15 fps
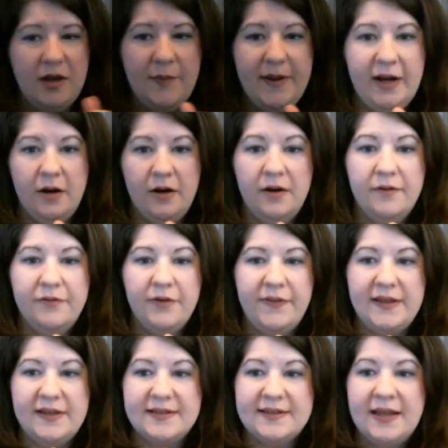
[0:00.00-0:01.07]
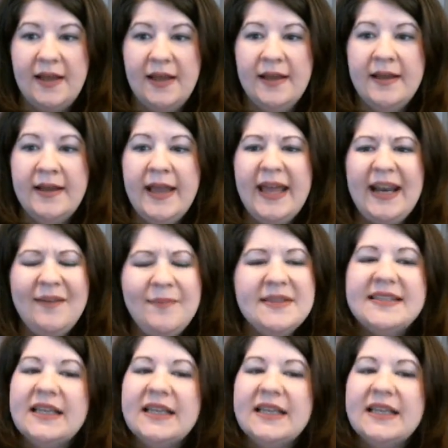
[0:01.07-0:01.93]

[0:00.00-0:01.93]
a pair for these. And I've been